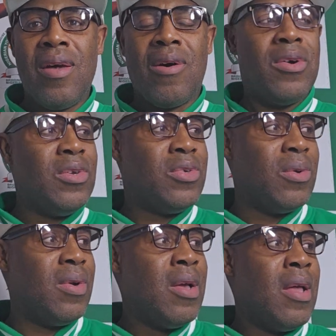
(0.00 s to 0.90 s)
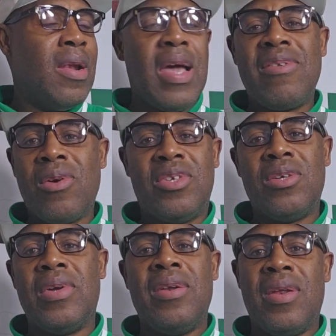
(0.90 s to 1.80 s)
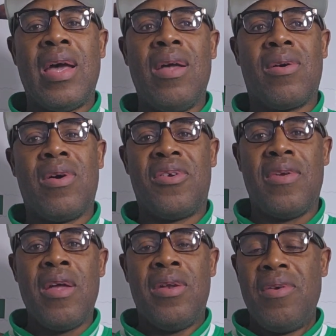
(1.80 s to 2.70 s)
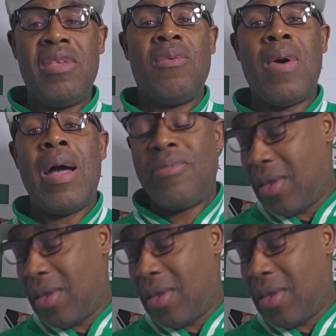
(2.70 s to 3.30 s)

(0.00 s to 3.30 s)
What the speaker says: or you should let your children deny your country. The reason why I'm